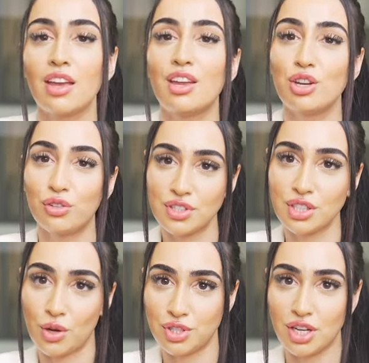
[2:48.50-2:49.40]
In Nova
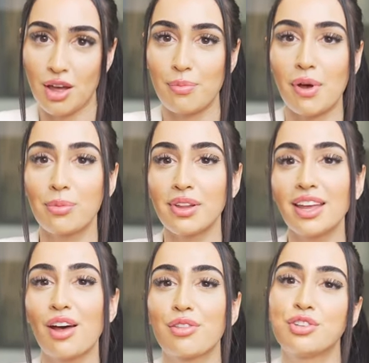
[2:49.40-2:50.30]
Scotia, public
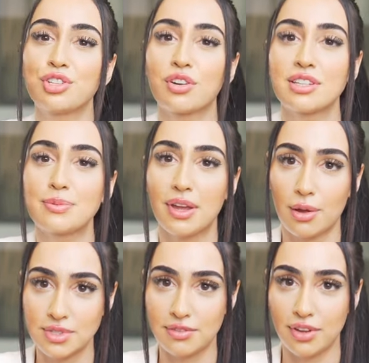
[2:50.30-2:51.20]
health insurance
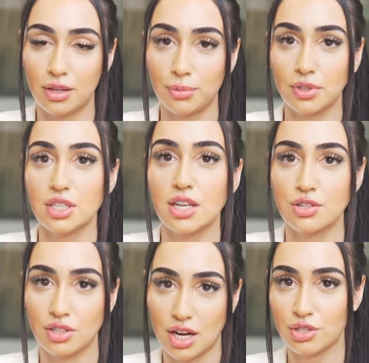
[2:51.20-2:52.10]
becomes available to
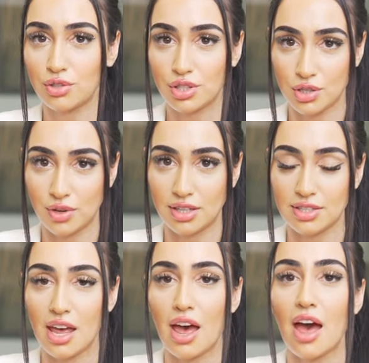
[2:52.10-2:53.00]
international students
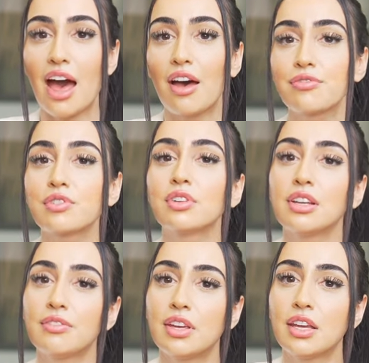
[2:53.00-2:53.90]
after
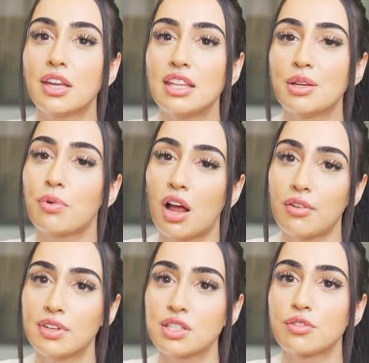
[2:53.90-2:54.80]
living in the
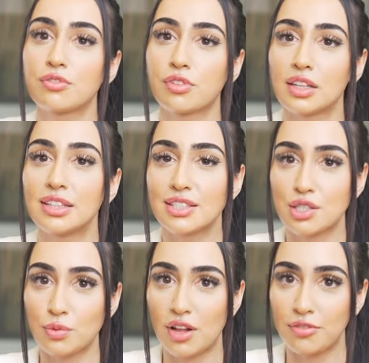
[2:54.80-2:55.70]
province for at least
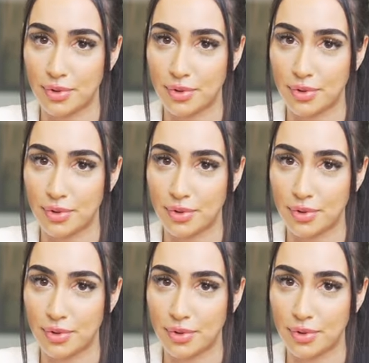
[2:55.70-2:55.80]
12